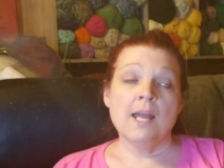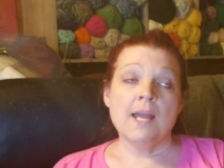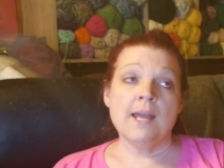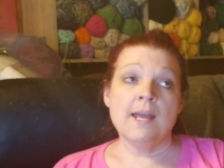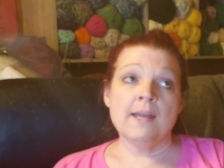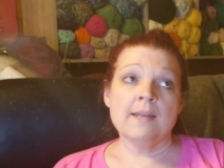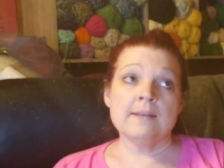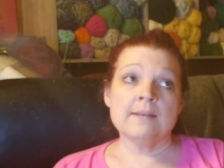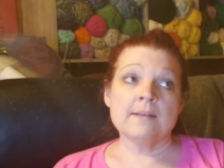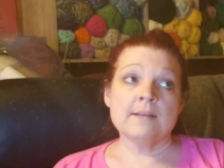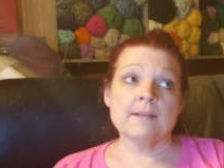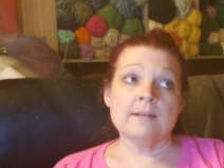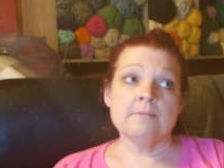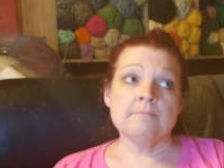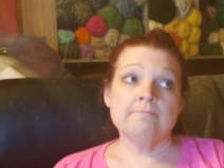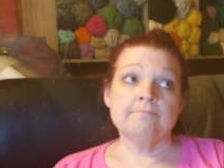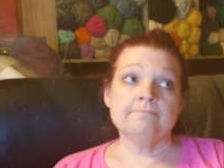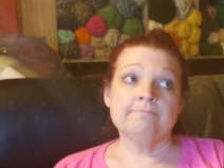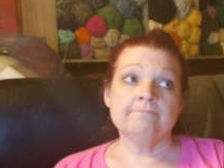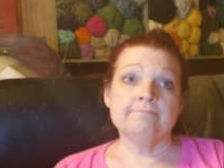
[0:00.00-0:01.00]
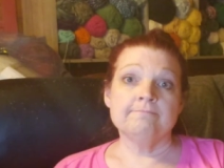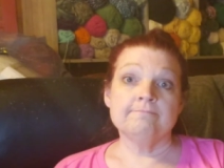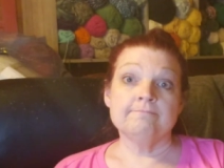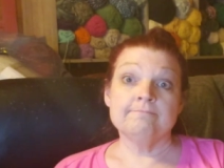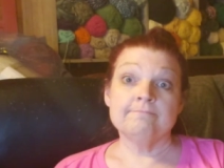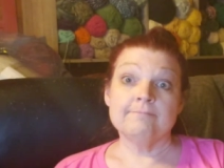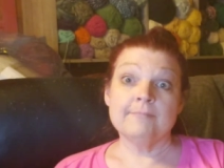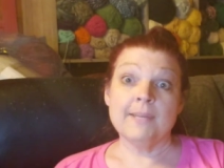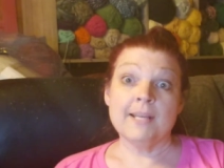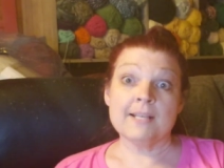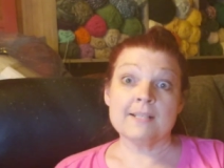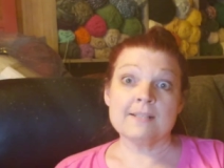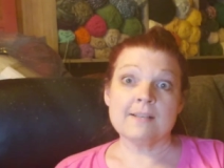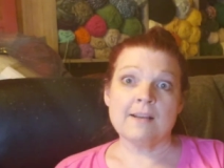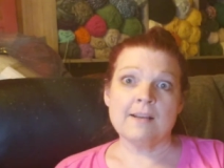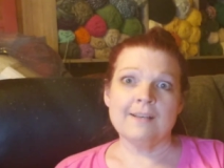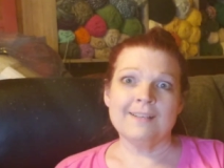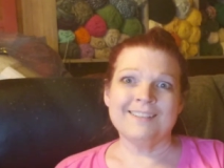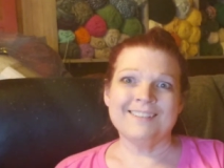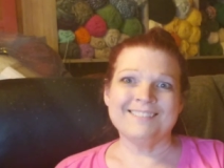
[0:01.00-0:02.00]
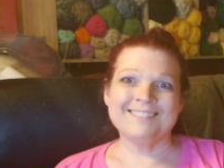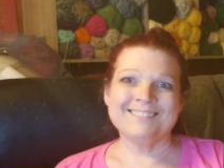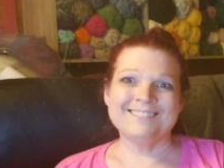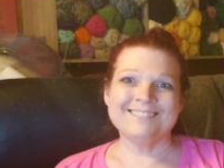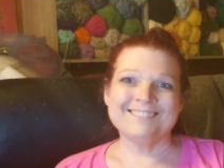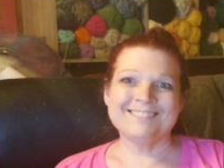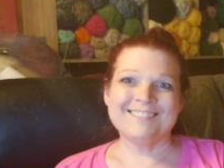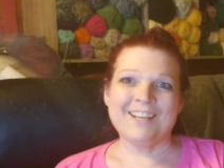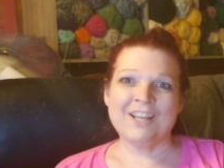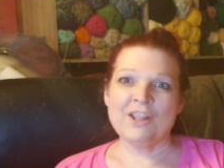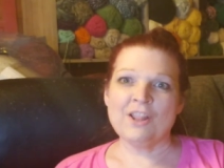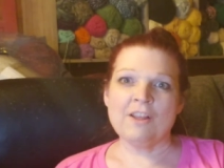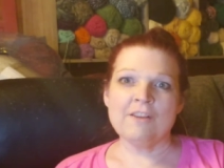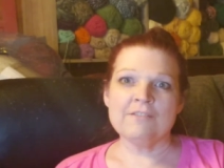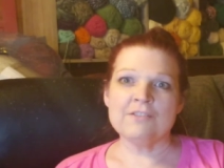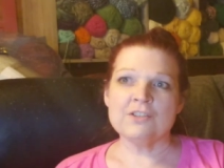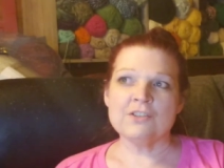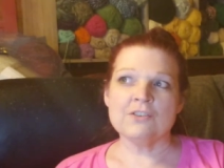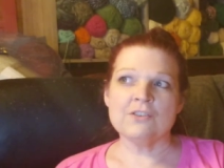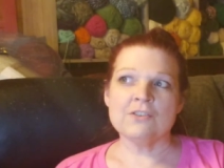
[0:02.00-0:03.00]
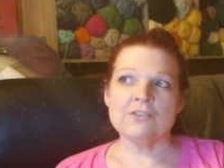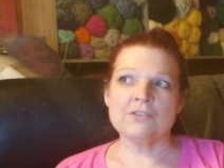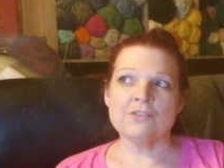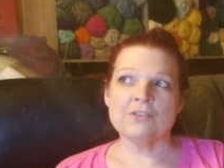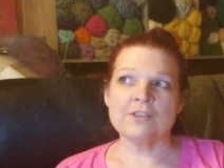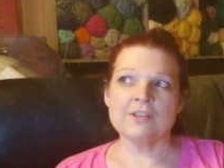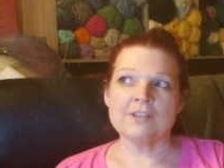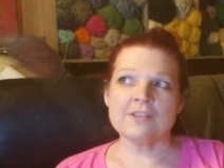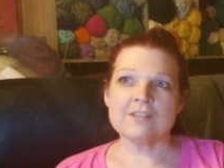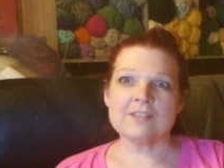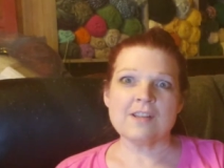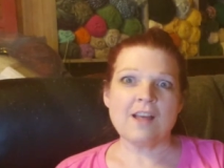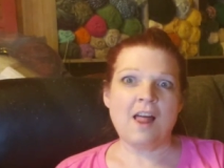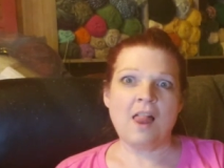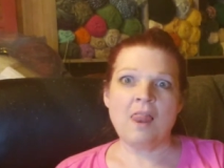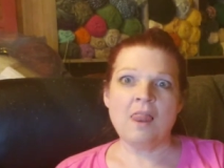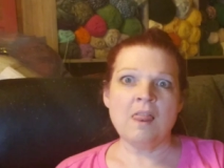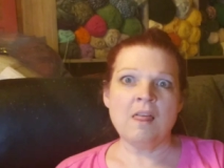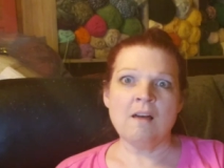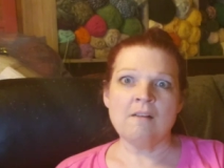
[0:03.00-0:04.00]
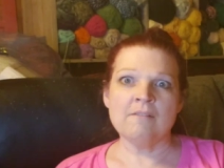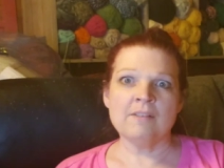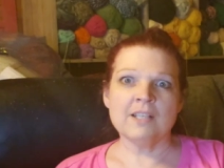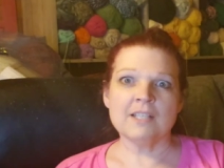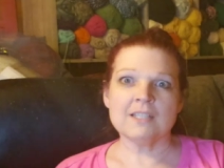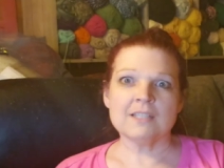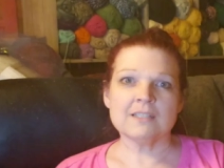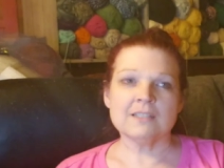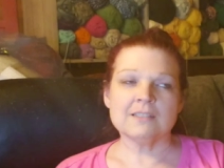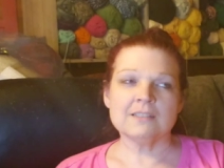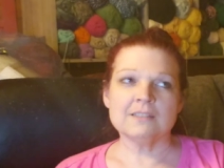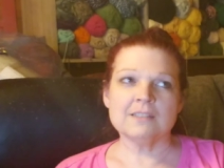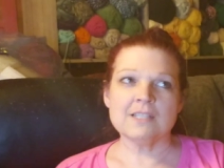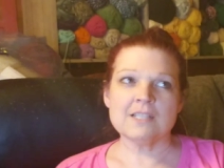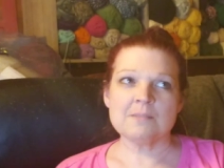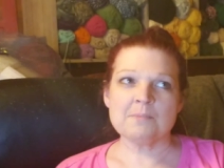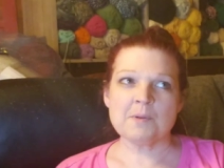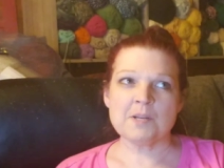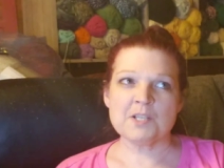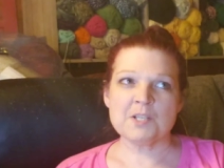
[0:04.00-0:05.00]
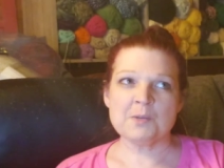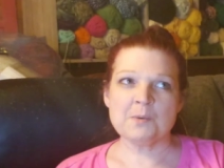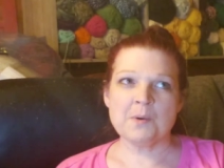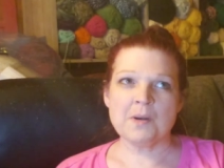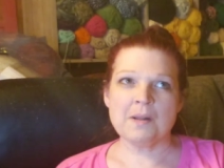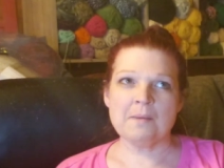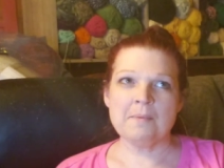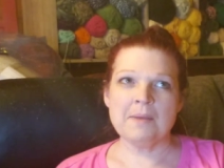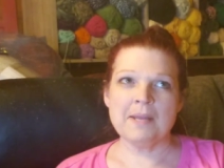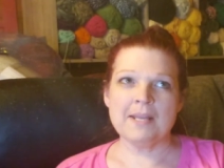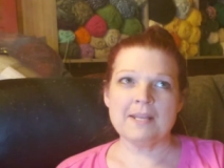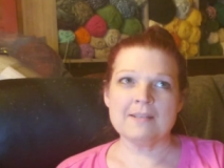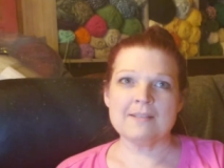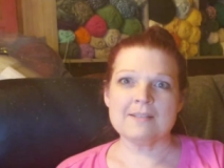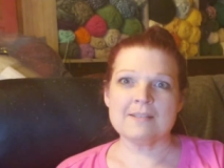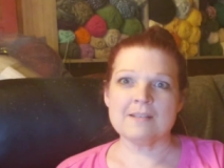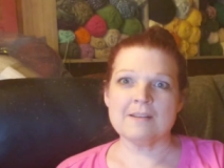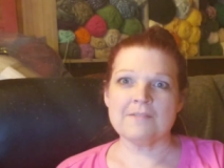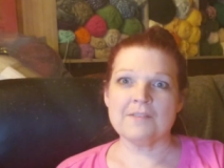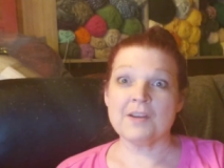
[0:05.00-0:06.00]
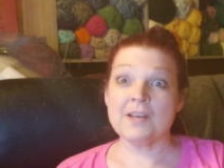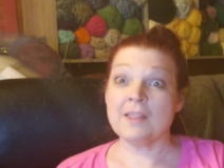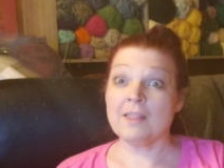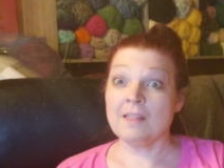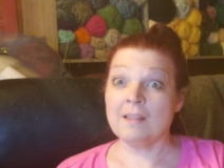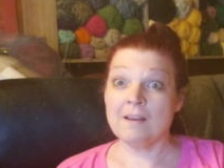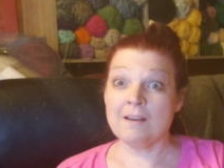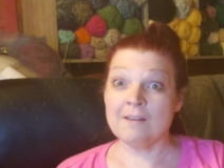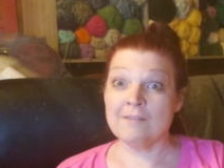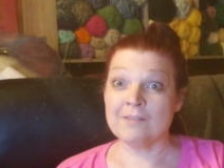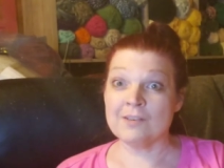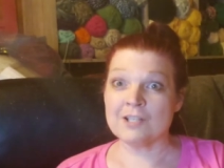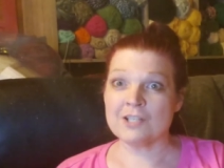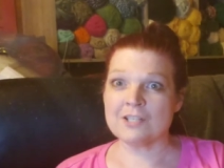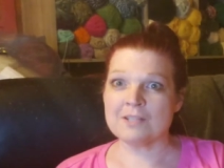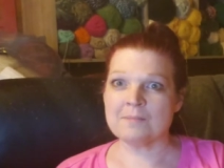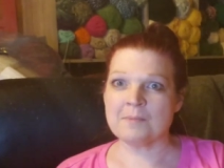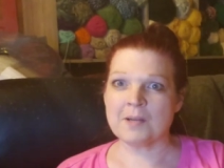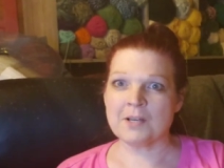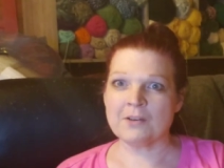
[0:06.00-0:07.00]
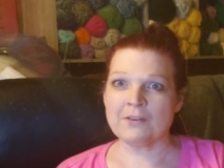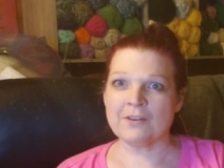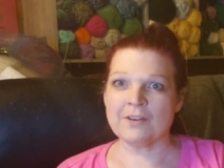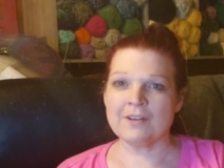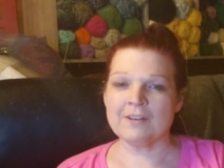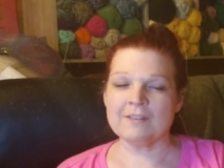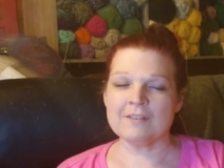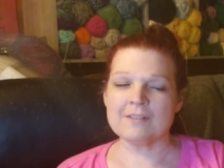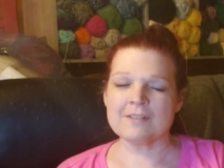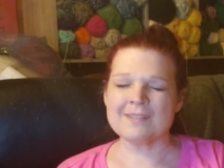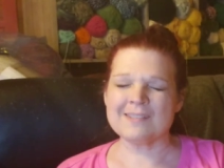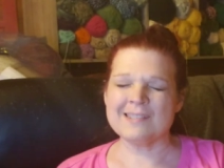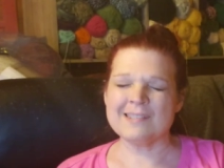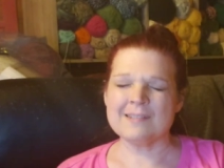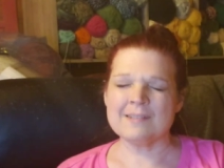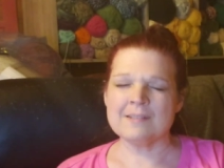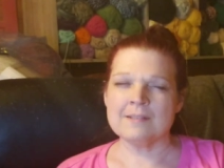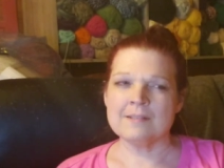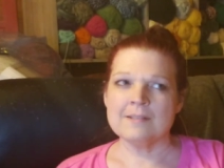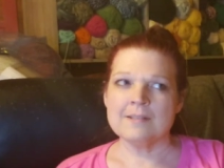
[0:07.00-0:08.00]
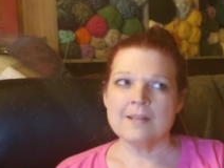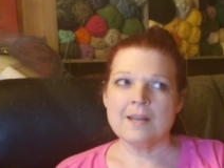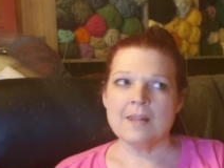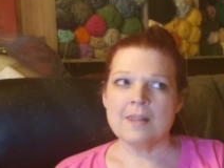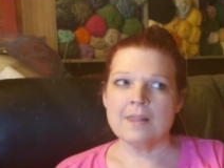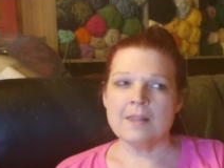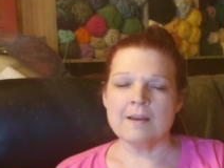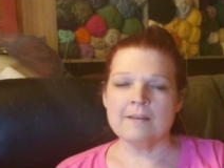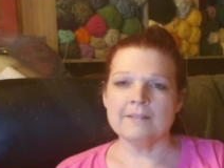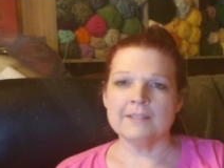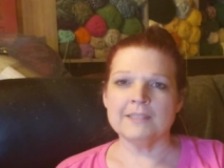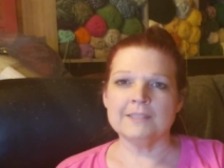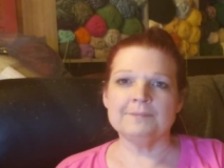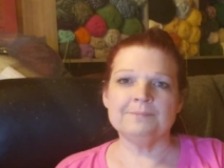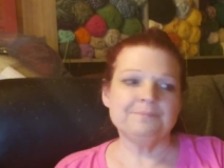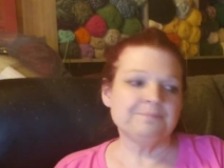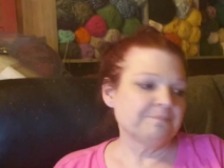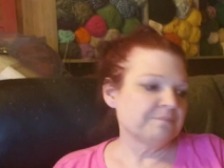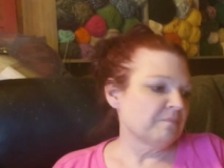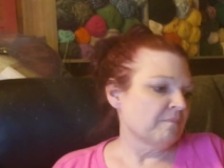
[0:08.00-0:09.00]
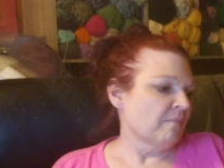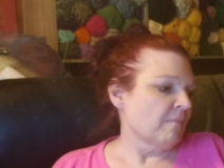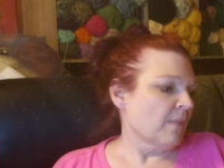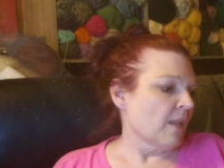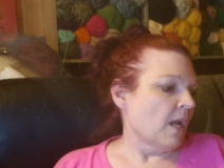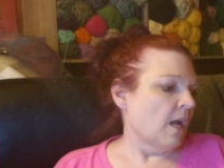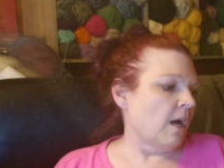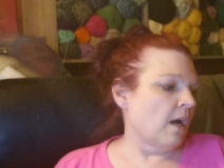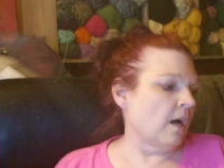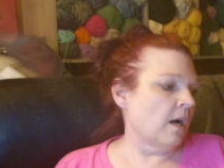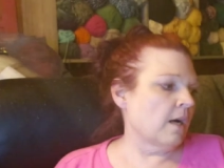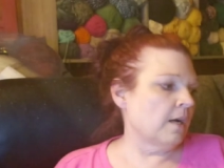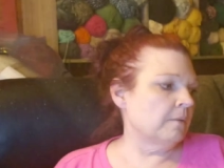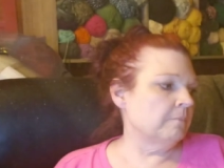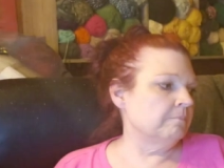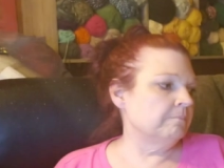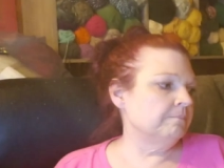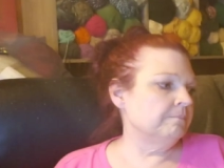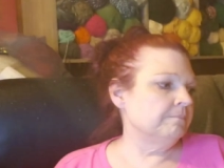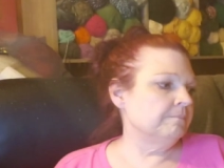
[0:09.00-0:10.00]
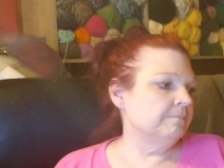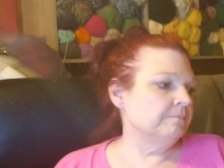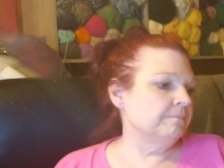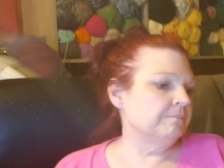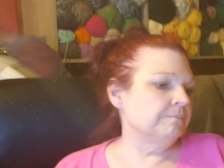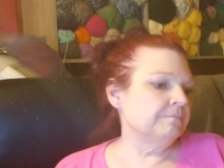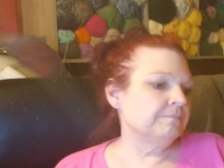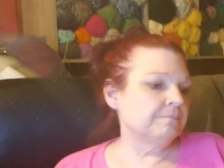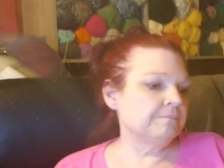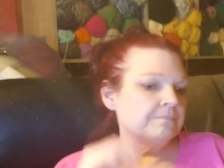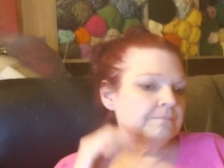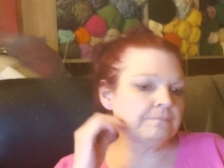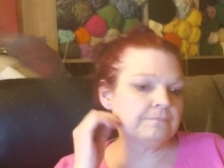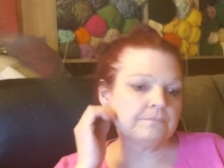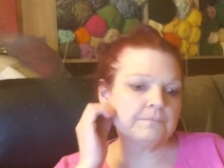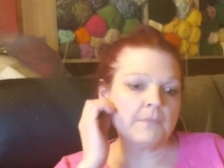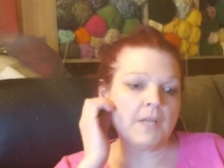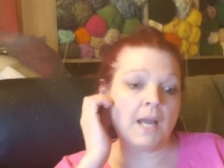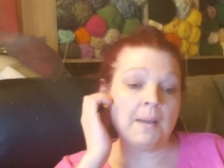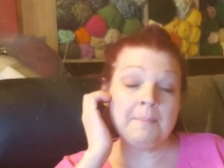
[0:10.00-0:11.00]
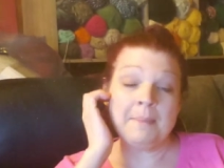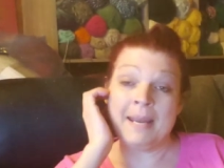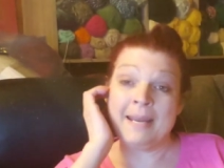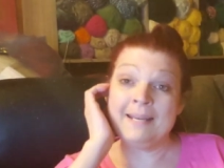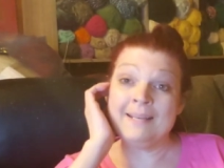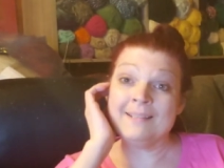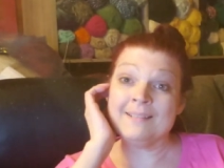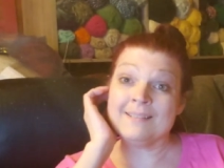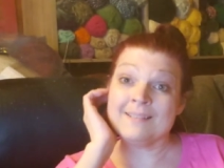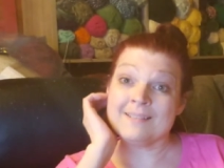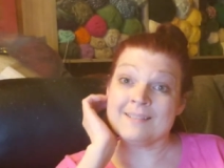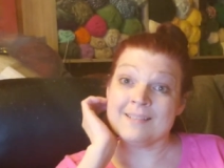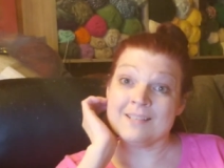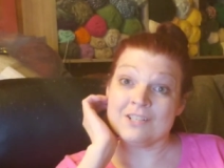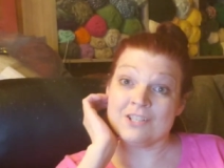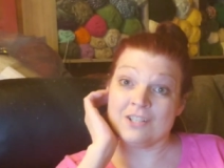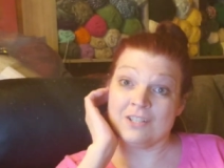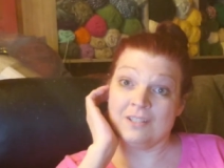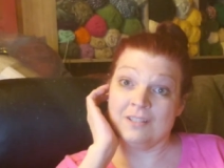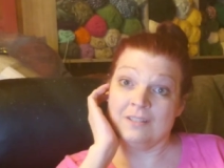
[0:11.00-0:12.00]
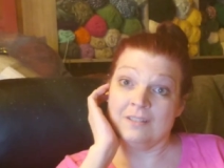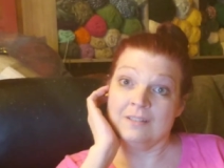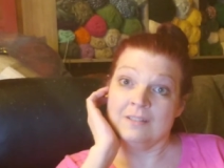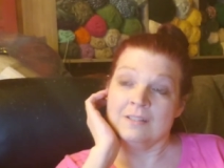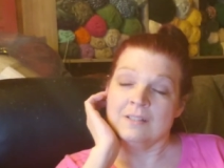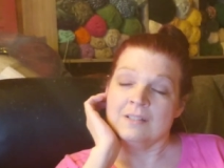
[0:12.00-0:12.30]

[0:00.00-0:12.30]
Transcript: And um, excited. I love doing orders. I love it. Especially when I'm making stuff I love, which is my critters. Love it. Um, I made a decision.